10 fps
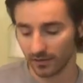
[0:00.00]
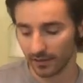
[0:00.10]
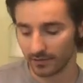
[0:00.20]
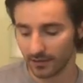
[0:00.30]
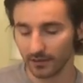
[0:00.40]
Like
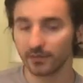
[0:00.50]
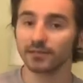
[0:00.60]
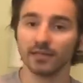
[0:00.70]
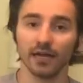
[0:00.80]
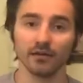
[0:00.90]
I said, your
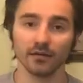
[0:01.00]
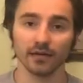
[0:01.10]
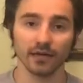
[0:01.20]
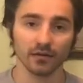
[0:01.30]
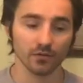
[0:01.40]
standard
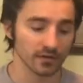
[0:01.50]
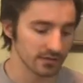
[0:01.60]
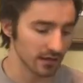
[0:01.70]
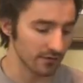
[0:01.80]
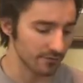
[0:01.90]
indoor
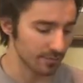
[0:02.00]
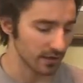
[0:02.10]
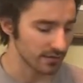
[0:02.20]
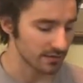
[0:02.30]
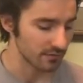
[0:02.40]
stuff
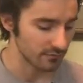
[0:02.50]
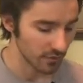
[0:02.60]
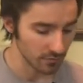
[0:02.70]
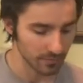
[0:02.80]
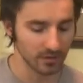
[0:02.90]
plus your
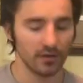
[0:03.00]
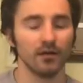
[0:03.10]
rope,